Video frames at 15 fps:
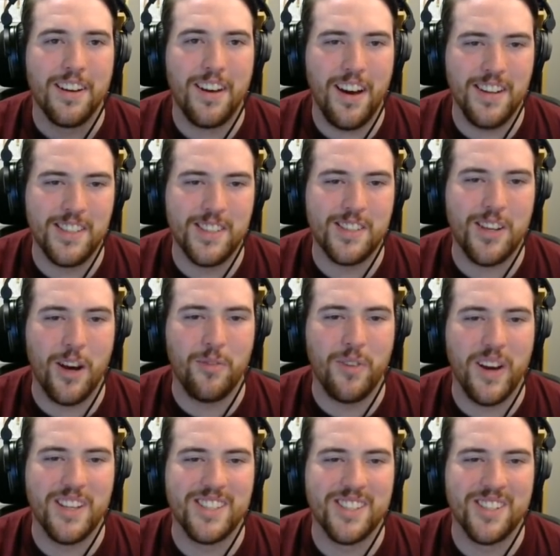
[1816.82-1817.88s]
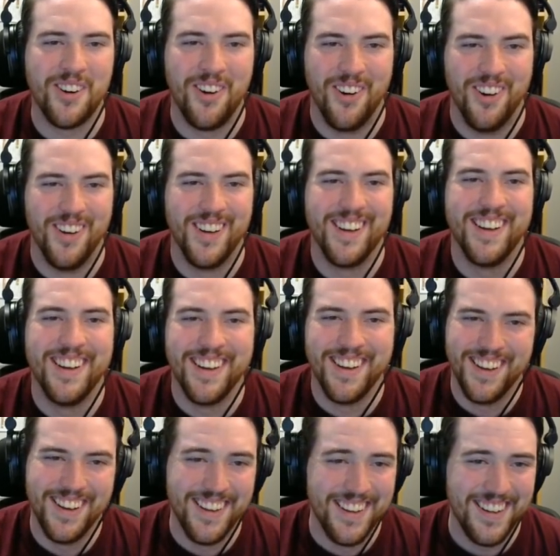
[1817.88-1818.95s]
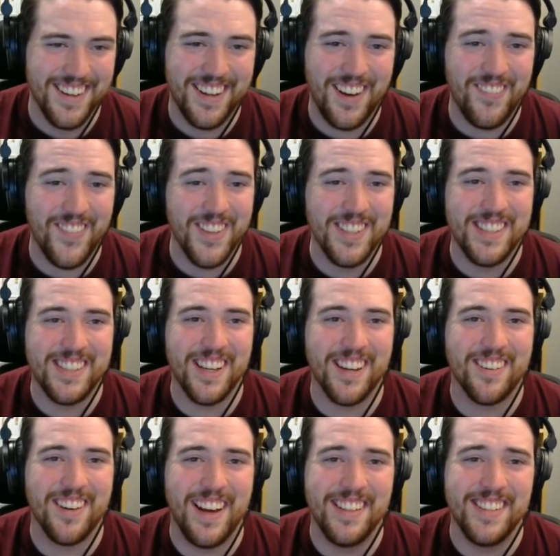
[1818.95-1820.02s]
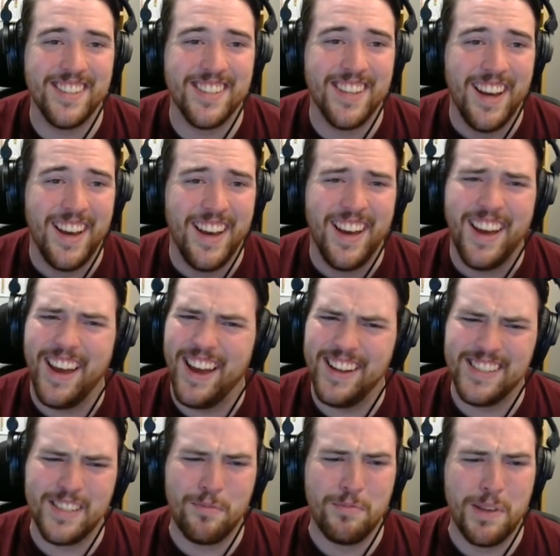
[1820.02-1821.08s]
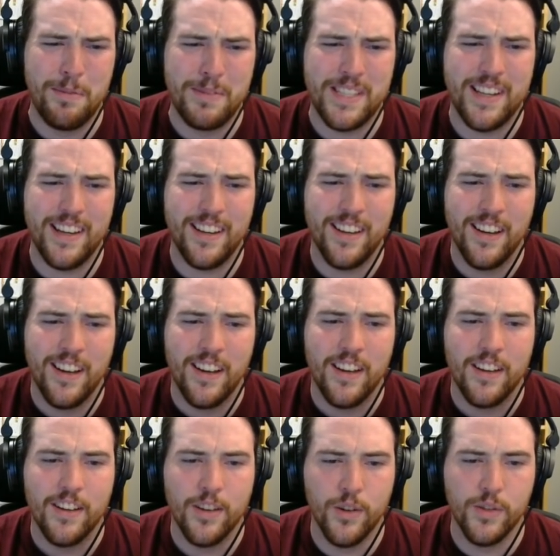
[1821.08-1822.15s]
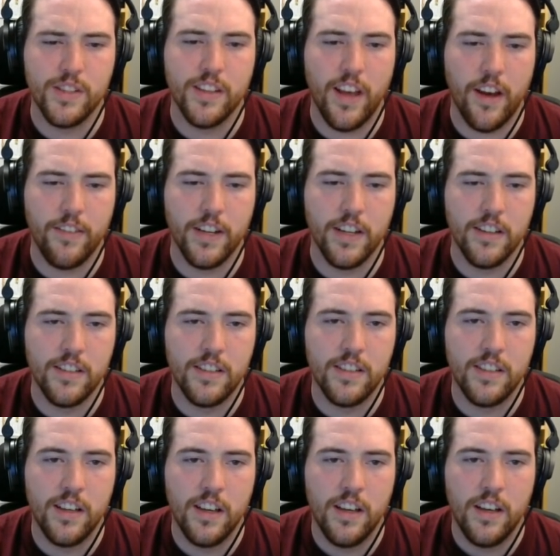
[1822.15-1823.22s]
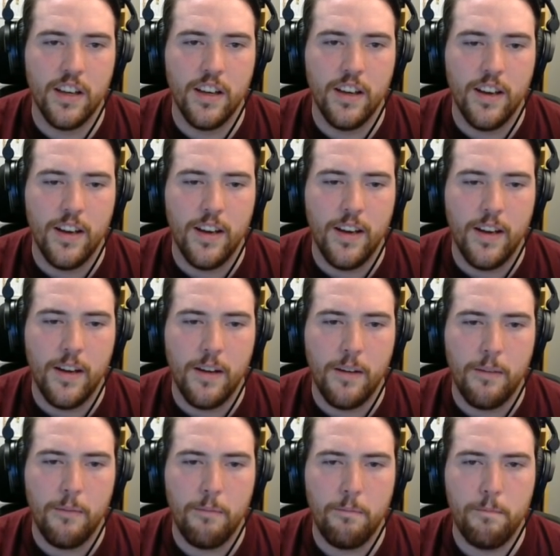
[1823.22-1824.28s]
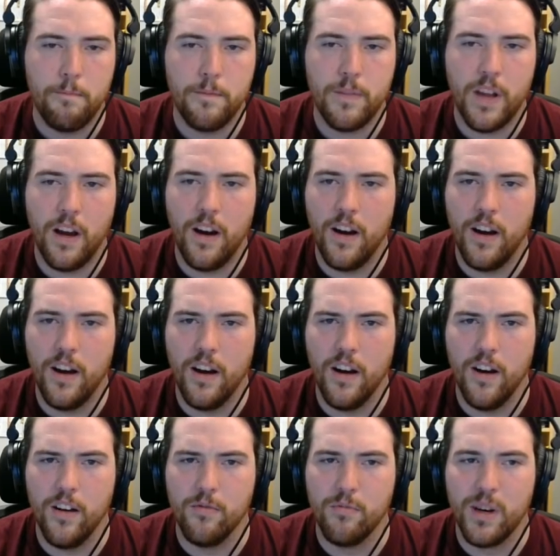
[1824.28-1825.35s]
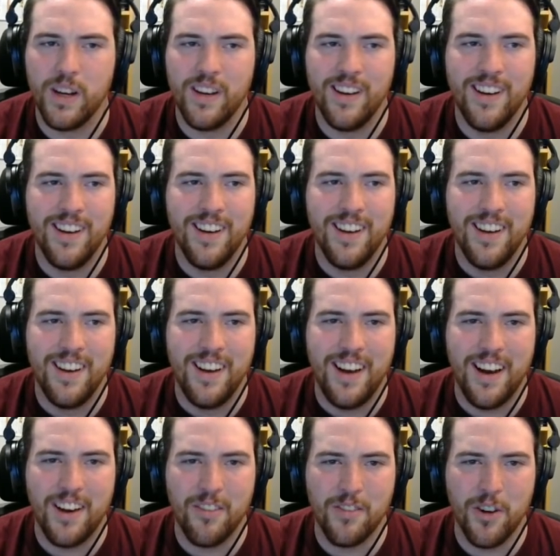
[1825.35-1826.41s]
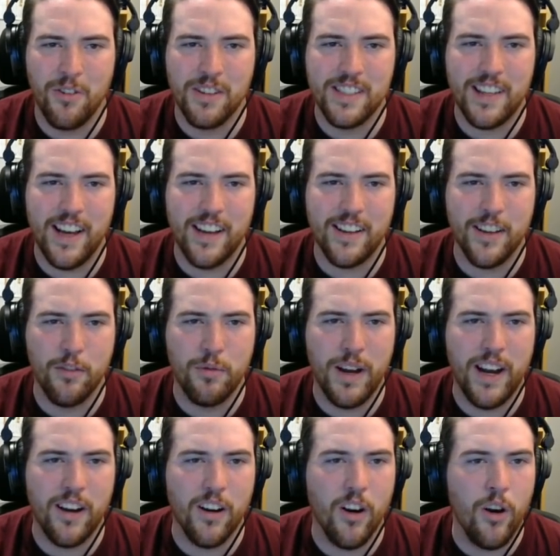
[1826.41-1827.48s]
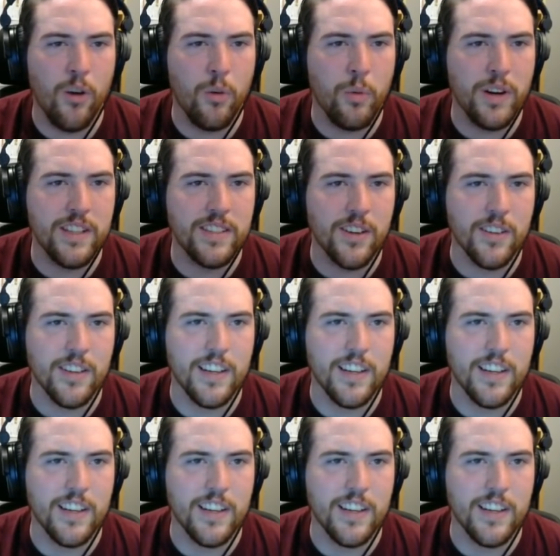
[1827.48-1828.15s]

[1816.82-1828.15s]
Got stuff I stole. A couple of cigarettes and some lipstick lose the evidence. Um. um. I don't know exactly where. Oh, what is all